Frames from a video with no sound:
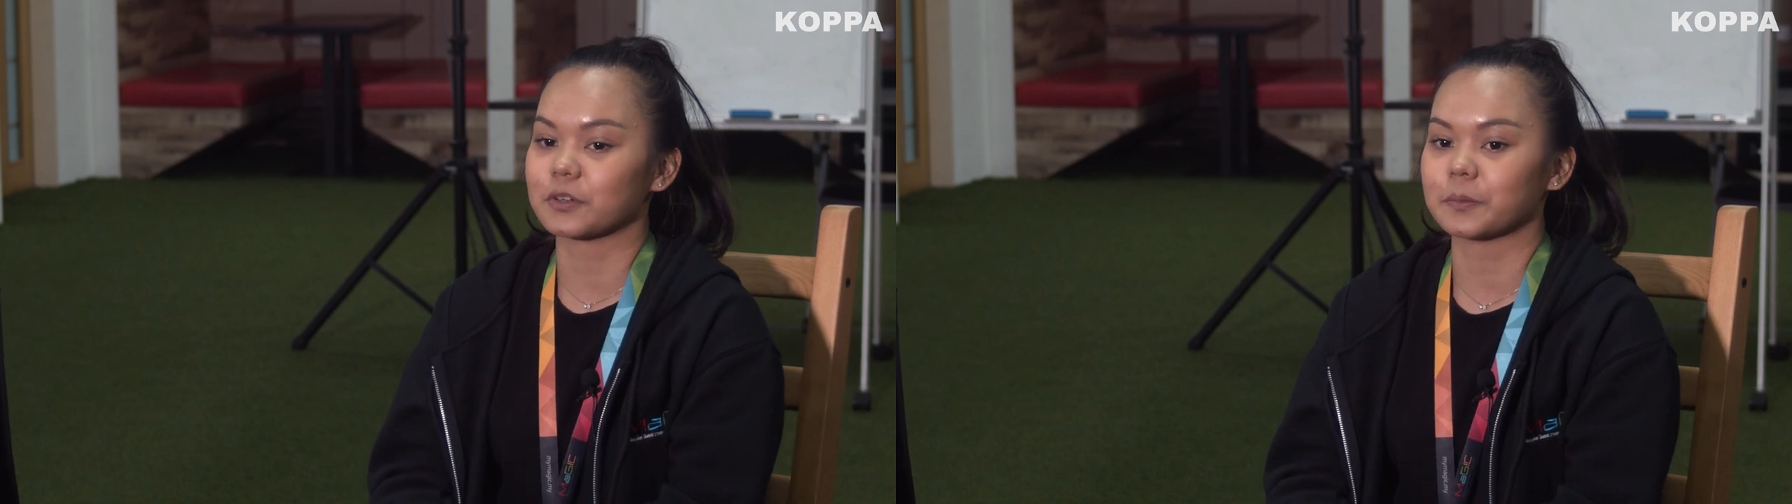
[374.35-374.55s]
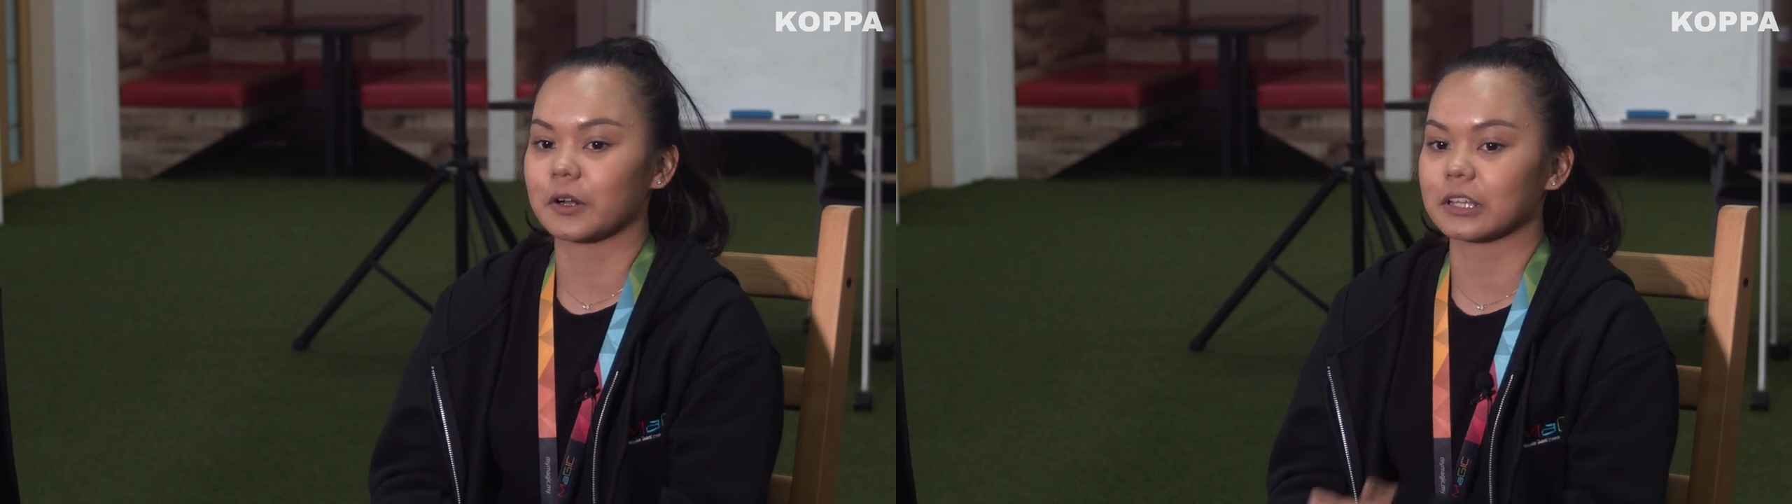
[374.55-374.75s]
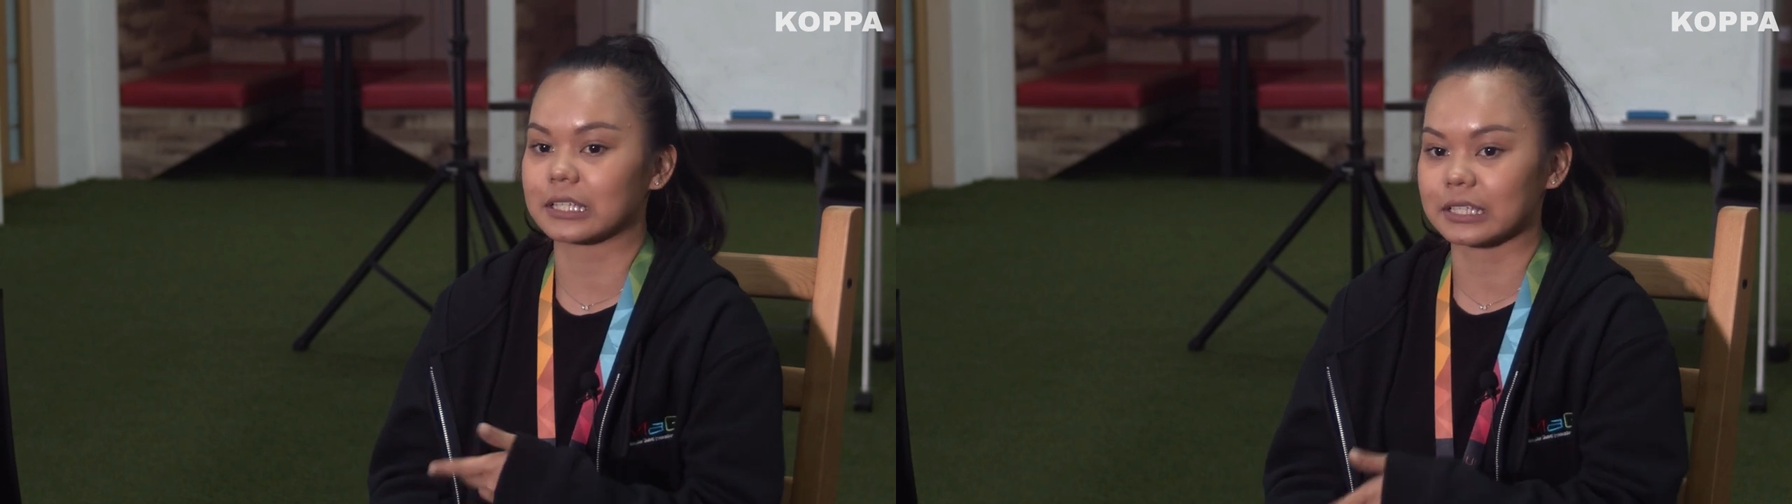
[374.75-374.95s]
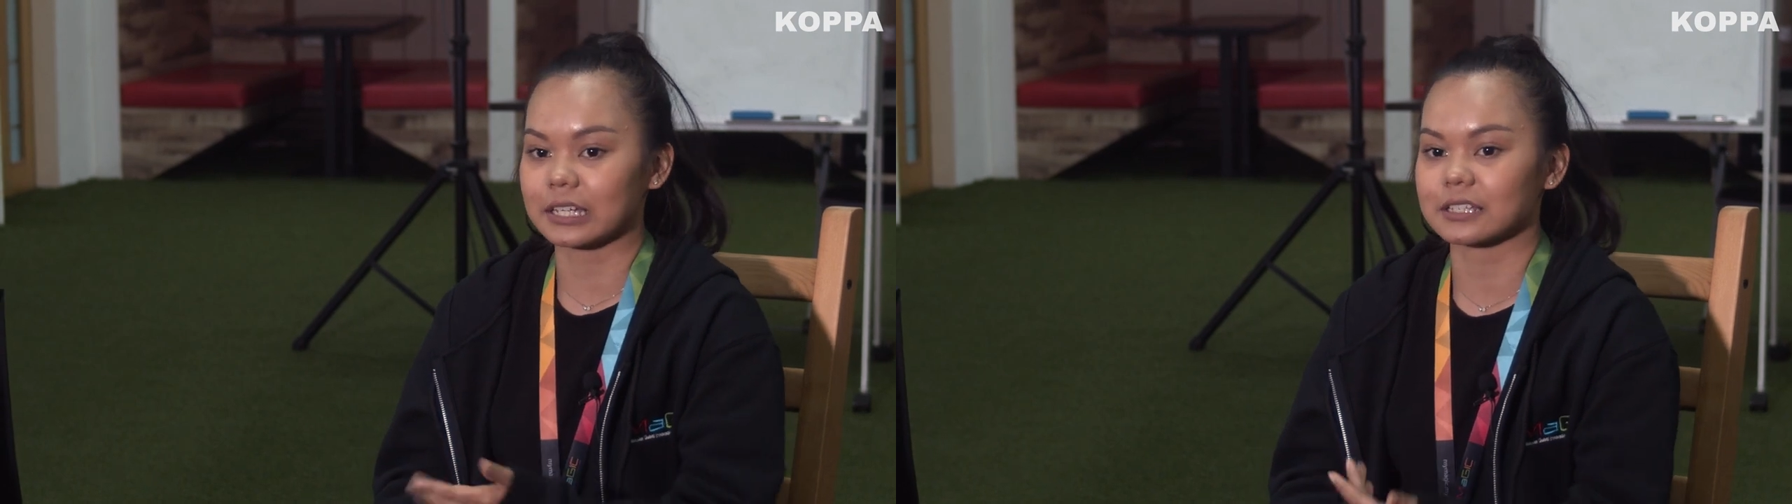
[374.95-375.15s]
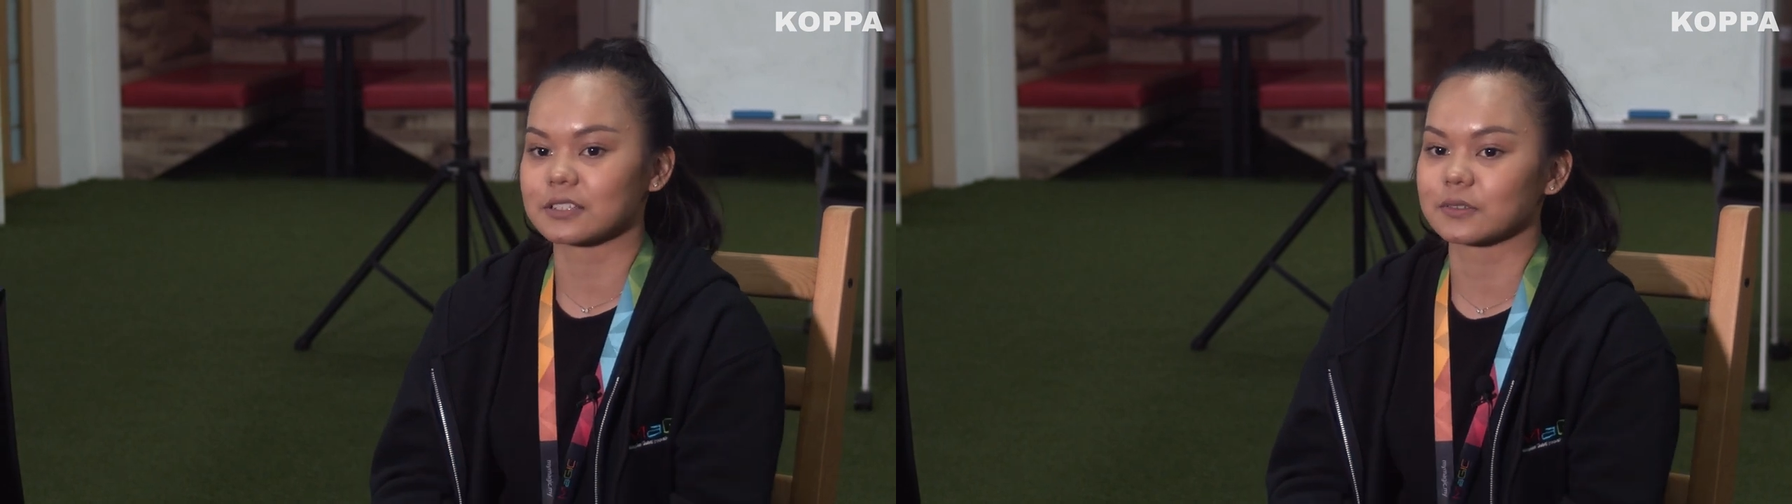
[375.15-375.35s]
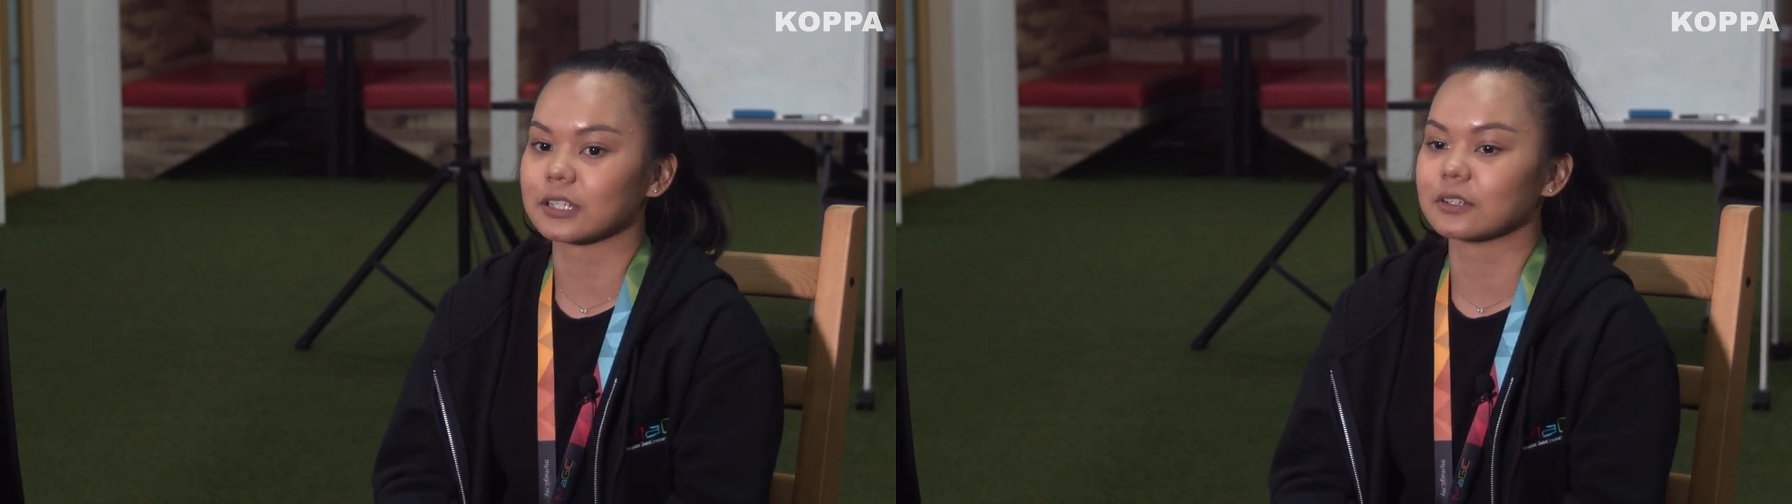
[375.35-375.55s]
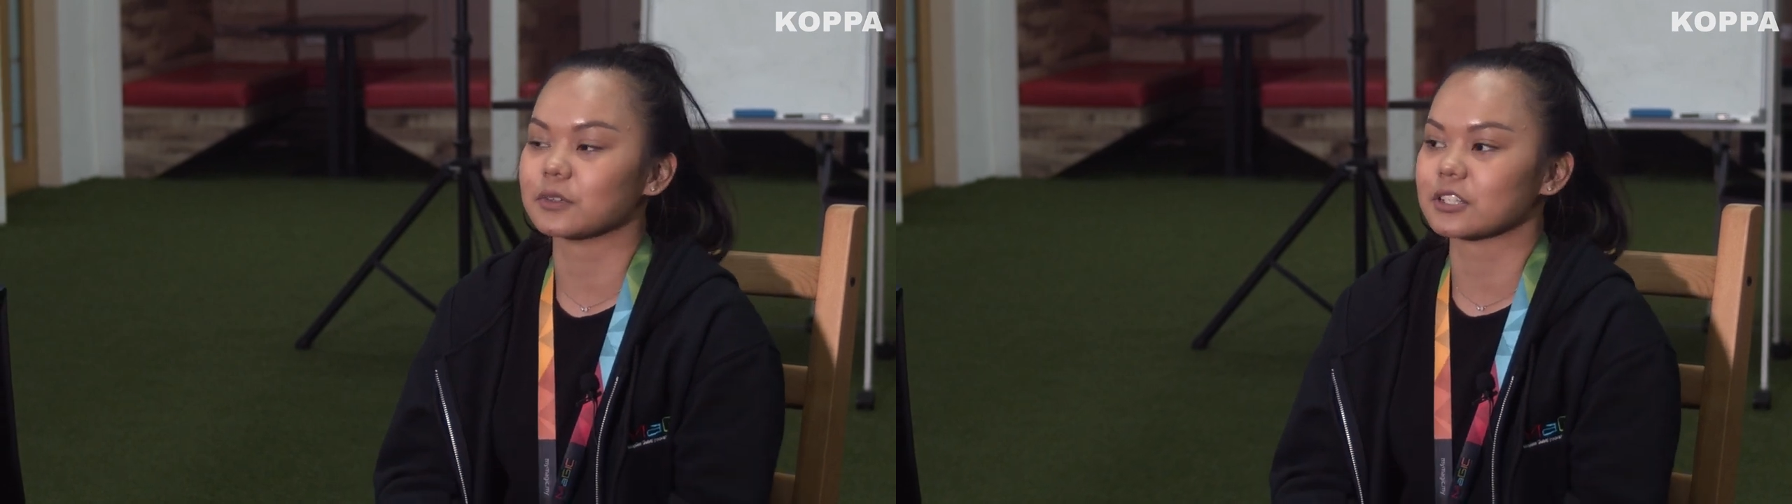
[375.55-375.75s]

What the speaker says: football and get into it,